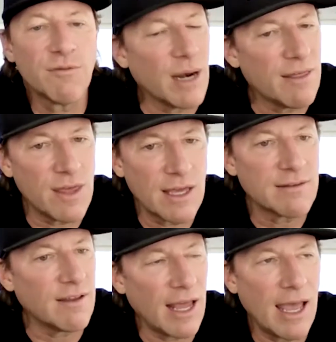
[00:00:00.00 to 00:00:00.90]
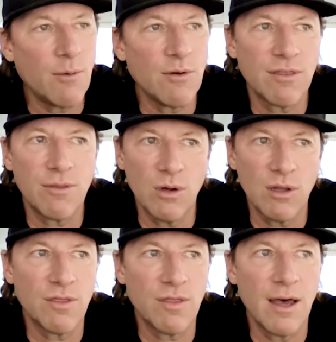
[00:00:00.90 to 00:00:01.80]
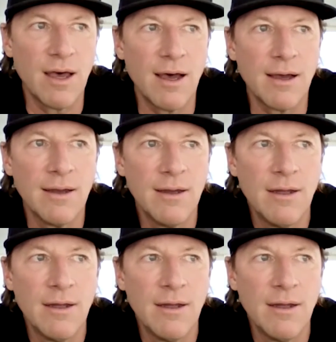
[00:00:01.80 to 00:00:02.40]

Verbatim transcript: But I think today, with with uh,